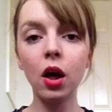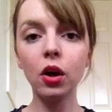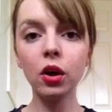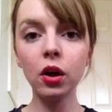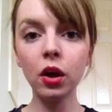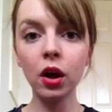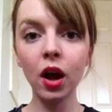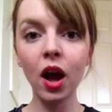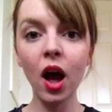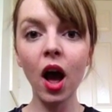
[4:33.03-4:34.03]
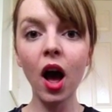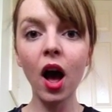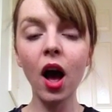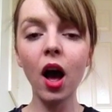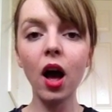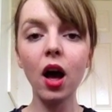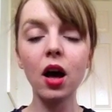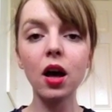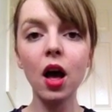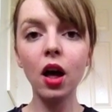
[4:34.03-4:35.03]

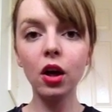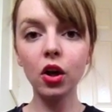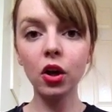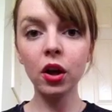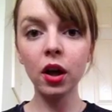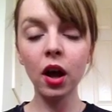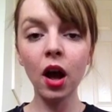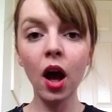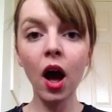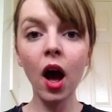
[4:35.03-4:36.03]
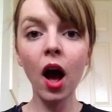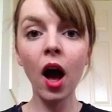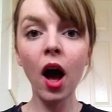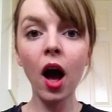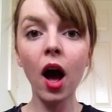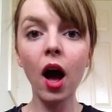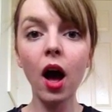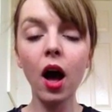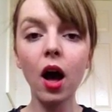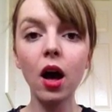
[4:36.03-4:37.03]
nga,
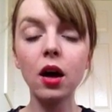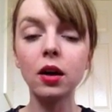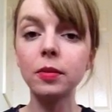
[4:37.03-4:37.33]
nga.